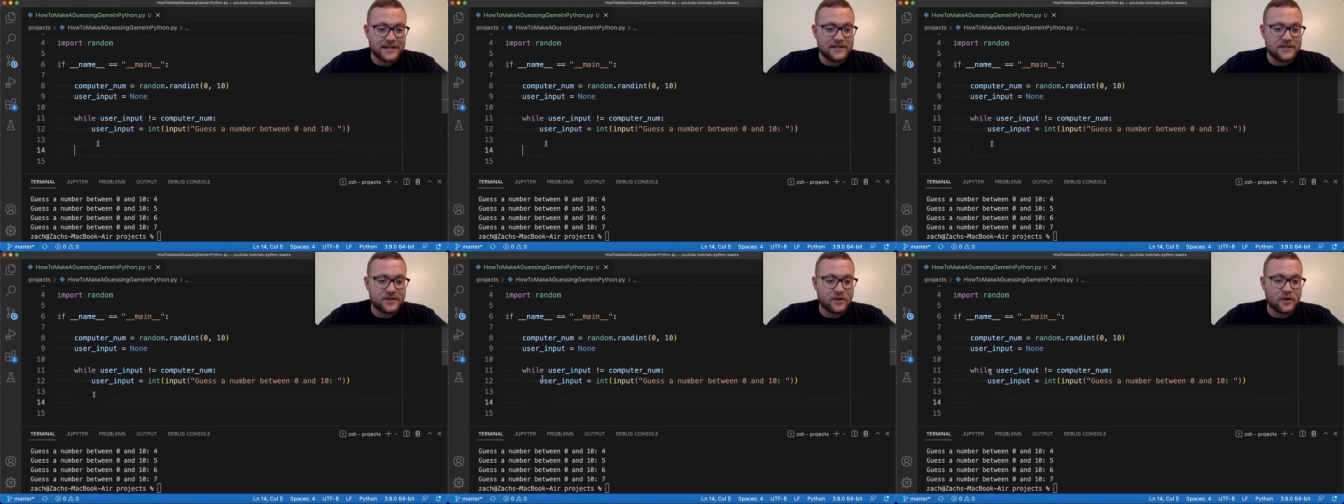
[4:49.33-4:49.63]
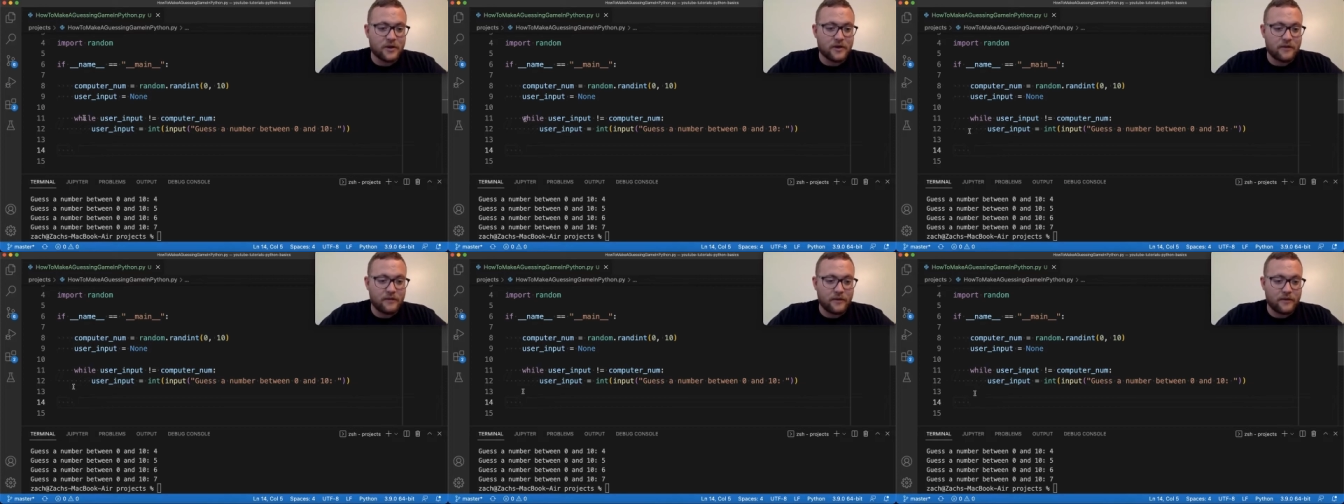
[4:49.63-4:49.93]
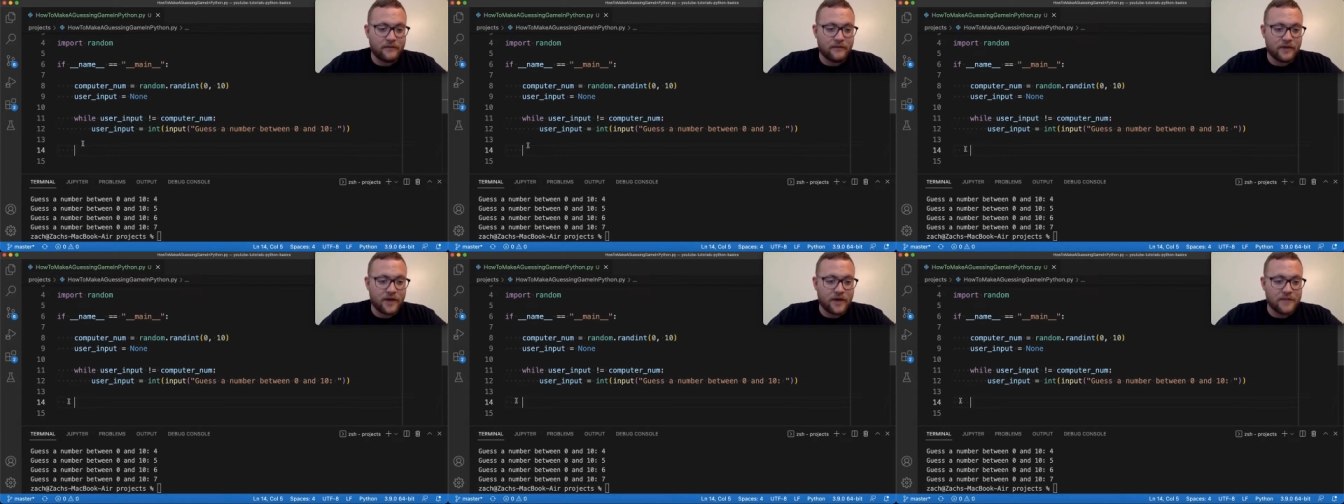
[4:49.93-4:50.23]
So
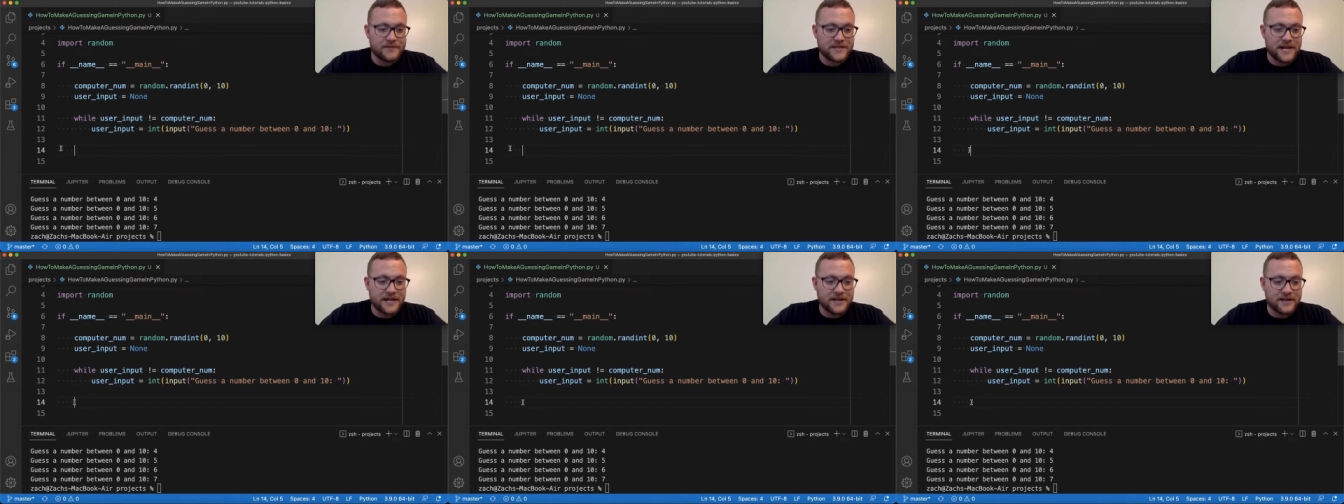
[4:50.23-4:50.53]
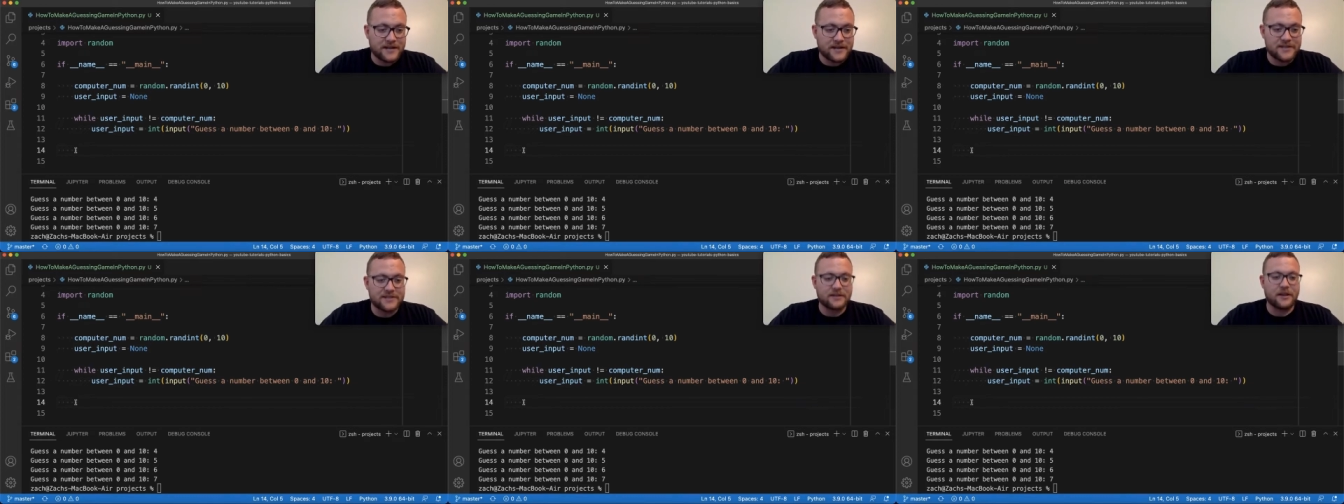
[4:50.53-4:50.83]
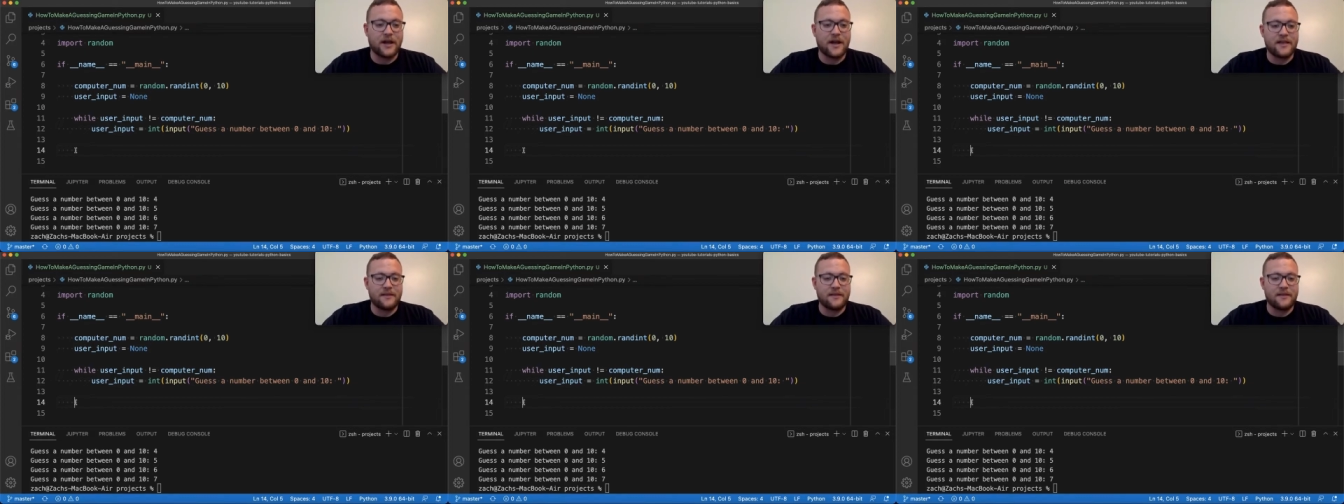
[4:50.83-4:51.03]
if it comes down to this line,